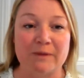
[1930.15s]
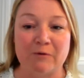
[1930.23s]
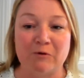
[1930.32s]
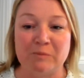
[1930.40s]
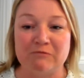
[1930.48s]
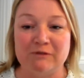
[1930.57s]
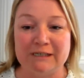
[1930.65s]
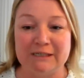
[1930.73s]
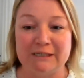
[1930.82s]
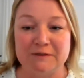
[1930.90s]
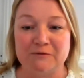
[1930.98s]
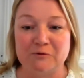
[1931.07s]
that would be really
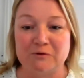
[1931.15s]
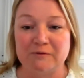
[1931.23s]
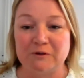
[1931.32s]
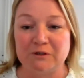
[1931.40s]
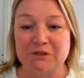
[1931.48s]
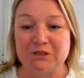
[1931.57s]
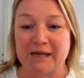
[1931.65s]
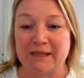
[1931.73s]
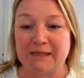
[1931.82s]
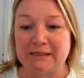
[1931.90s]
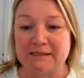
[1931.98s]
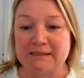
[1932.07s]
useful if you could share
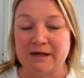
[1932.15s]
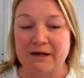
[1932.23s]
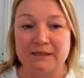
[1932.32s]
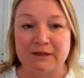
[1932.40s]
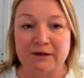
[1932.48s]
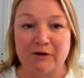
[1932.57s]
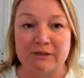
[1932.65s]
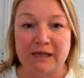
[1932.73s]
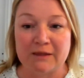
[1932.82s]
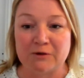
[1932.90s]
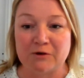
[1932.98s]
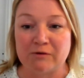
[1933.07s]
the links to Honeygar and
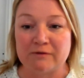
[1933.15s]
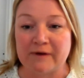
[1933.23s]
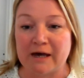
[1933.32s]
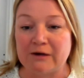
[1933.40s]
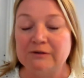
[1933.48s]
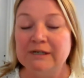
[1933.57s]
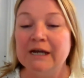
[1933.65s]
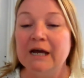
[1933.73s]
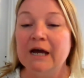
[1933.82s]
Heathercorey Vale.